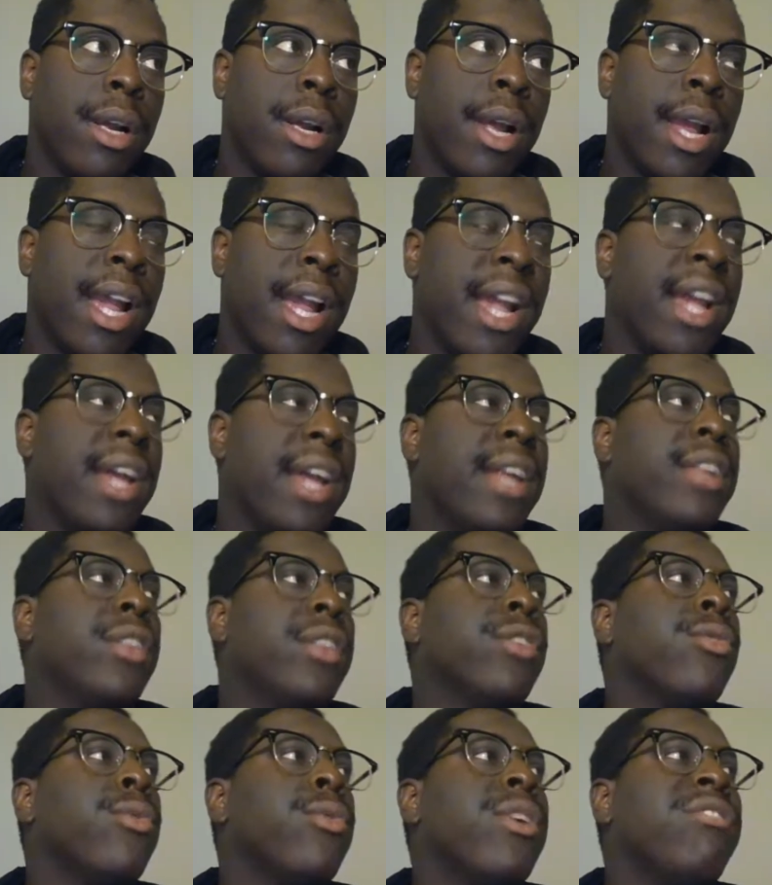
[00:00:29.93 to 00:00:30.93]
And
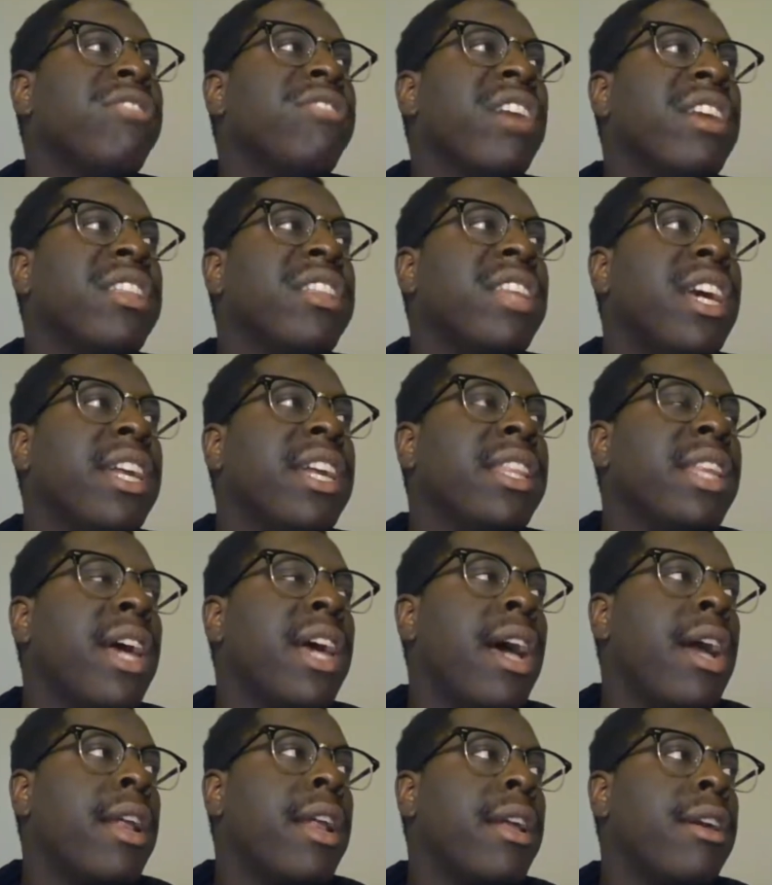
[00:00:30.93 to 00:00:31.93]
the reason I think
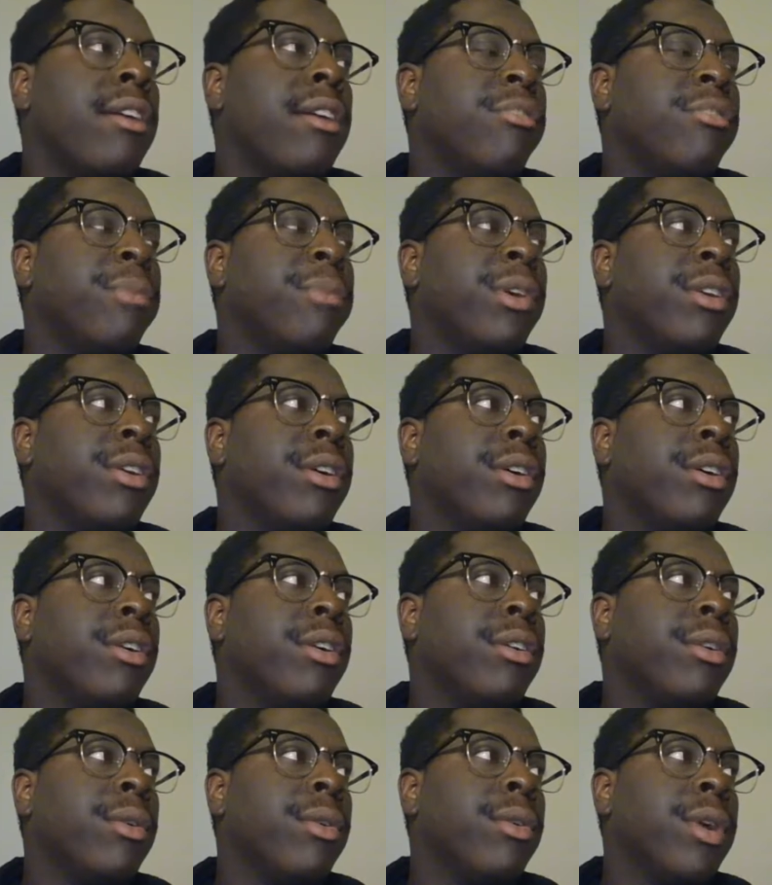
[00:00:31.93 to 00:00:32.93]
that is because,
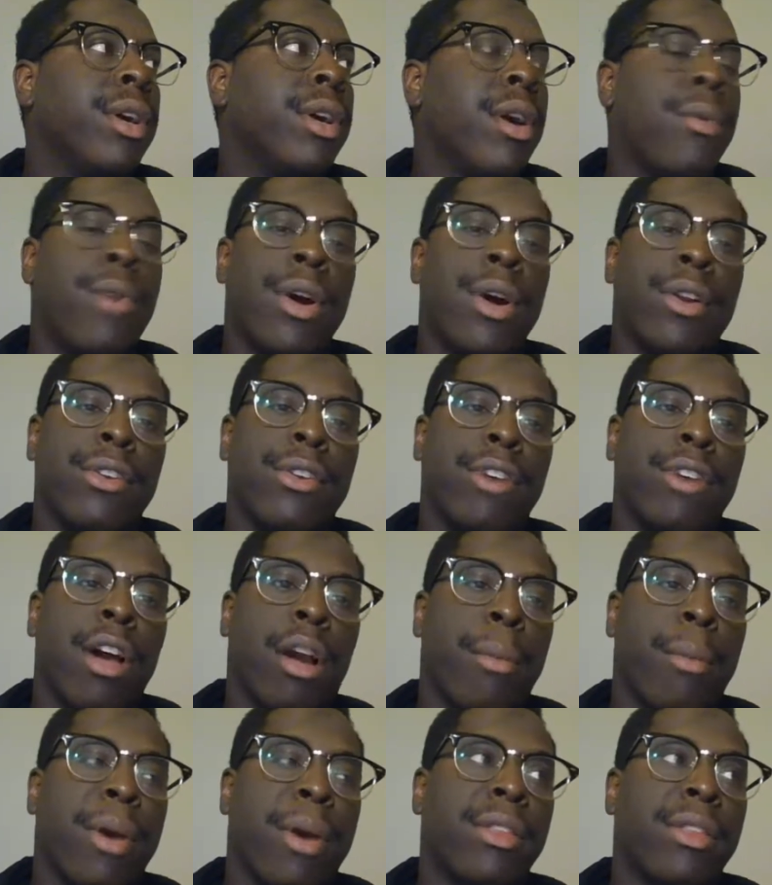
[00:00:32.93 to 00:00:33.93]
or I wanted to talk
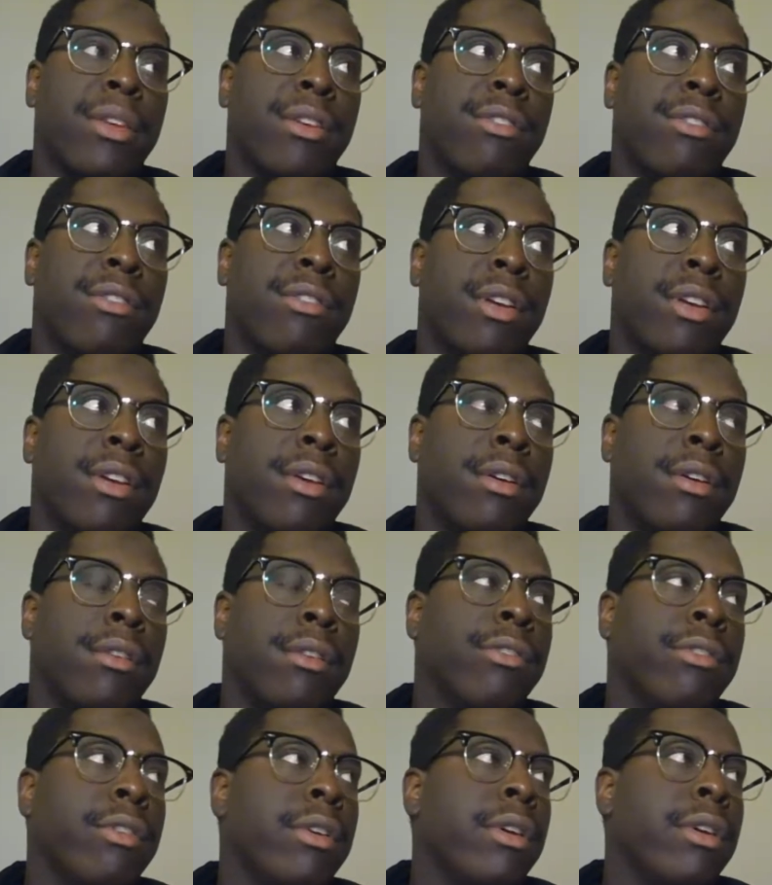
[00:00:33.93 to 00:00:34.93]
about this
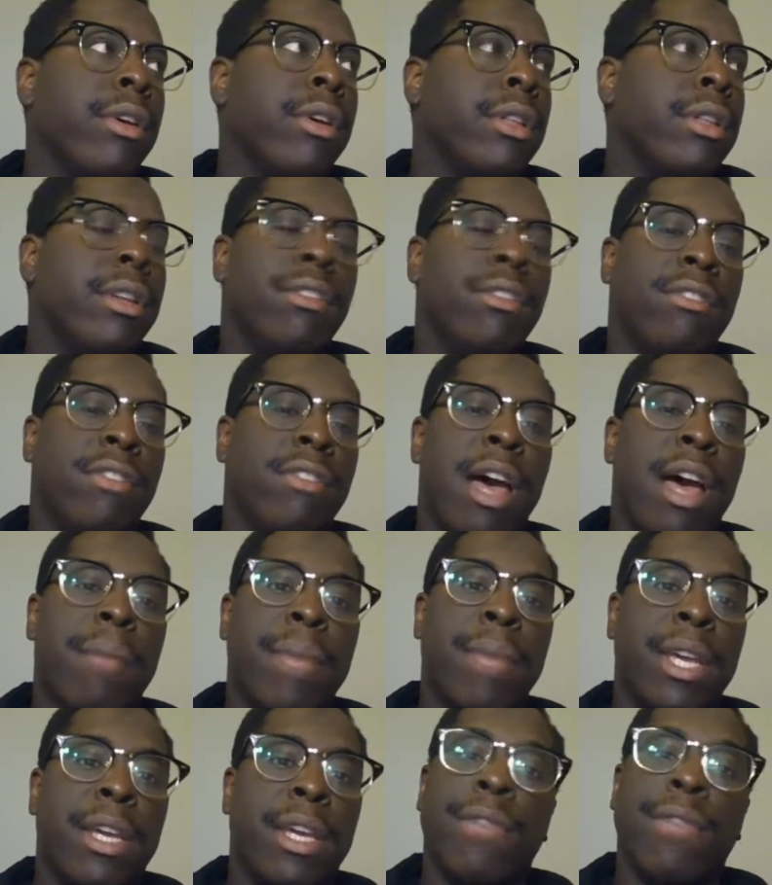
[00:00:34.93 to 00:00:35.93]
is not
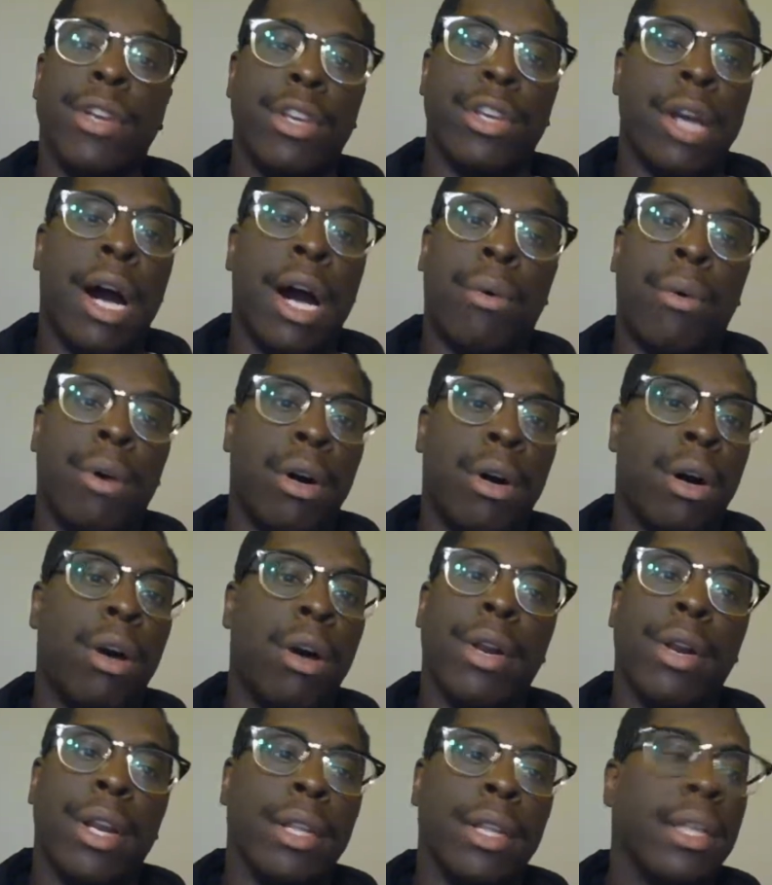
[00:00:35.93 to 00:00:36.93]
me giving dawa
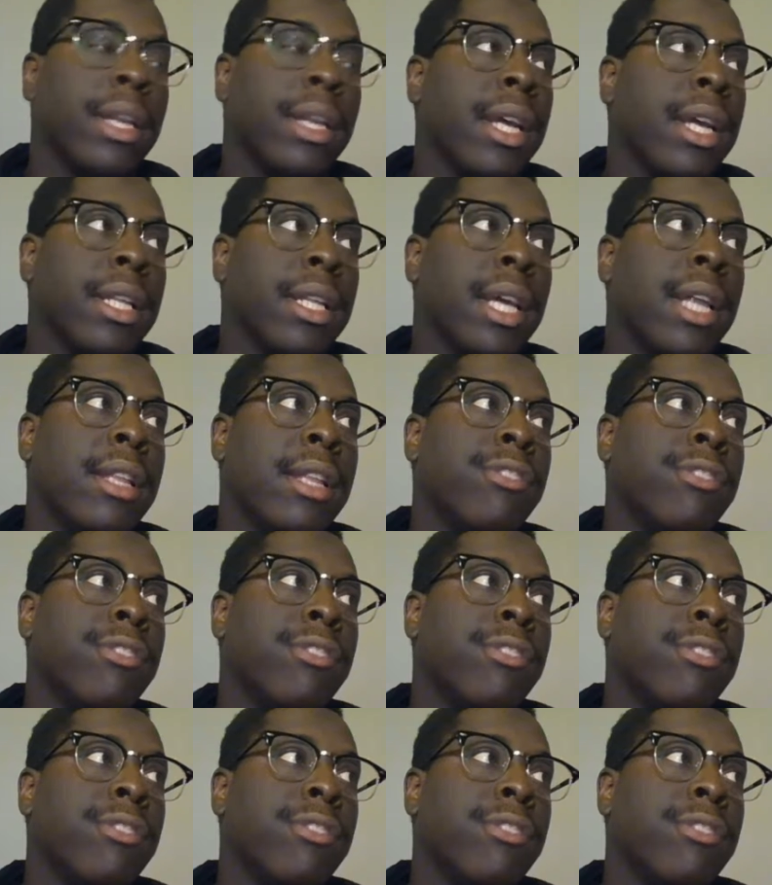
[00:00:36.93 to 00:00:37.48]
or anything like that.